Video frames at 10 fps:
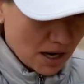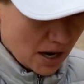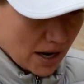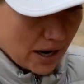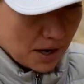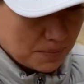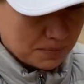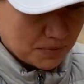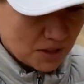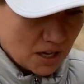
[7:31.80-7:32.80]

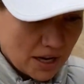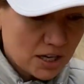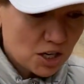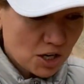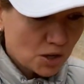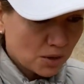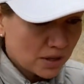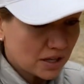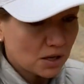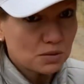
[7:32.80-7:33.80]
Um, I know
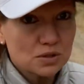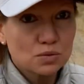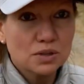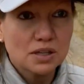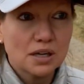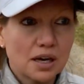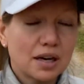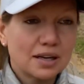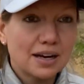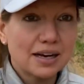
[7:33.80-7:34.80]
that it was really
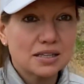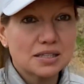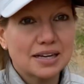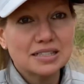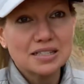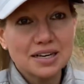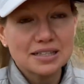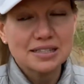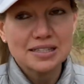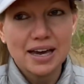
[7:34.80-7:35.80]
nice. I did not
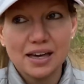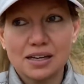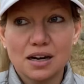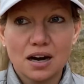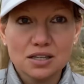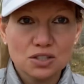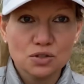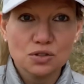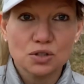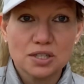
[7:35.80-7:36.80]
stay in
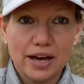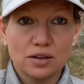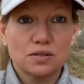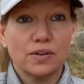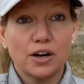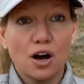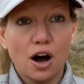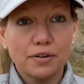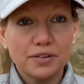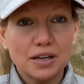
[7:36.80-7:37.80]
hostels or towns very
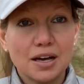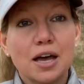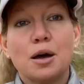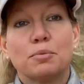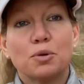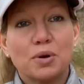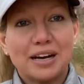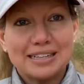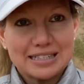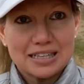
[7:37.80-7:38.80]
often, but when
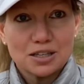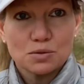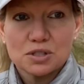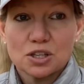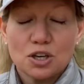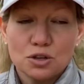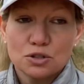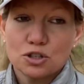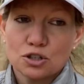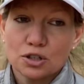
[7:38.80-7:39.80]
I did, it was a
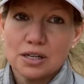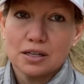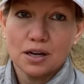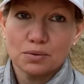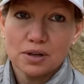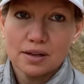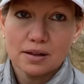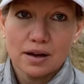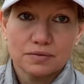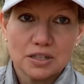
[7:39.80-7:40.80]
huge treat and I really
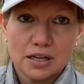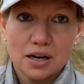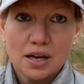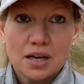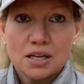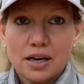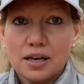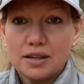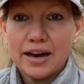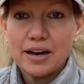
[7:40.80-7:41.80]
loved it.
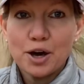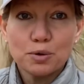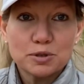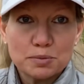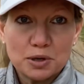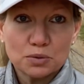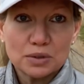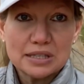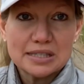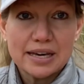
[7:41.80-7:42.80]
And that helped me
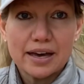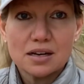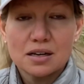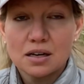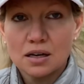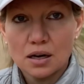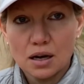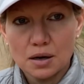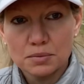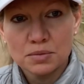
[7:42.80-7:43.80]
reset
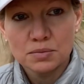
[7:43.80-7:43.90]
um,